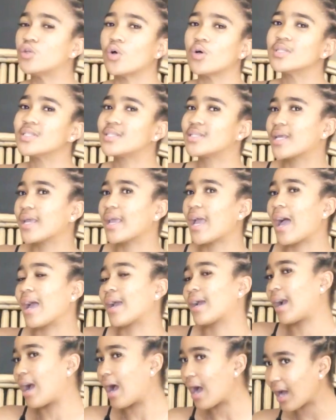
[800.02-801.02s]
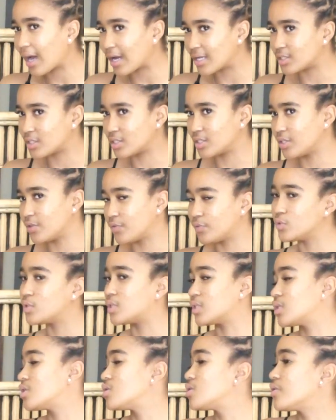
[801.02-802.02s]
don't say I can't if you
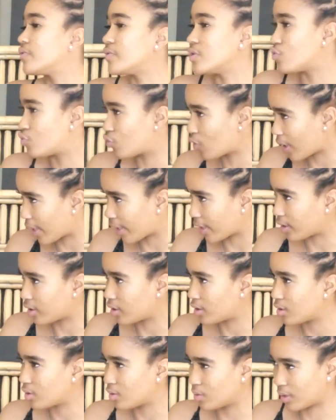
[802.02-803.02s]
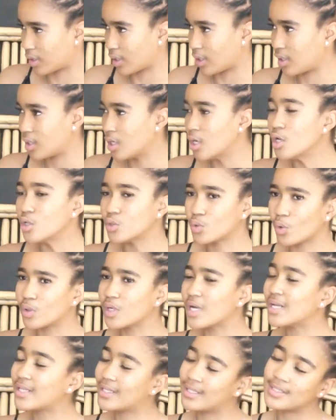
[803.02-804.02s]
didn't even try. You get. So
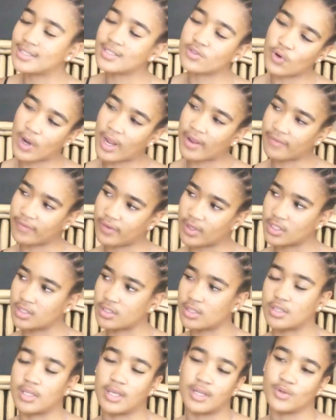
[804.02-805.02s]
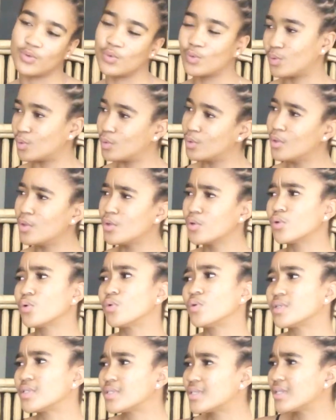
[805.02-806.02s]
at least try first, then you
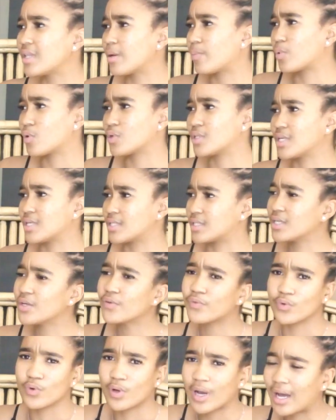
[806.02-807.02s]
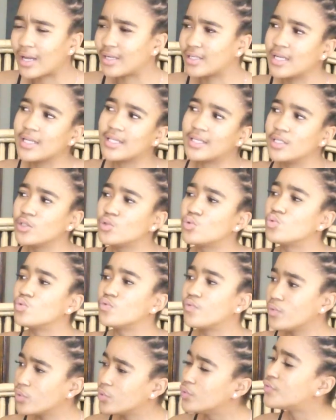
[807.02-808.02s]
will see the process. If you can't, at least
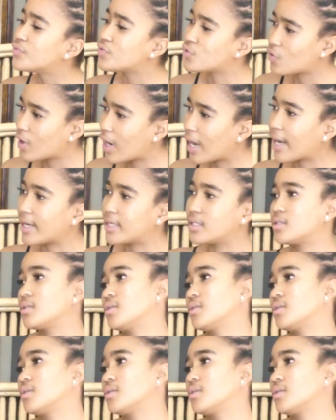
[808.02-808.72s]
you've tried.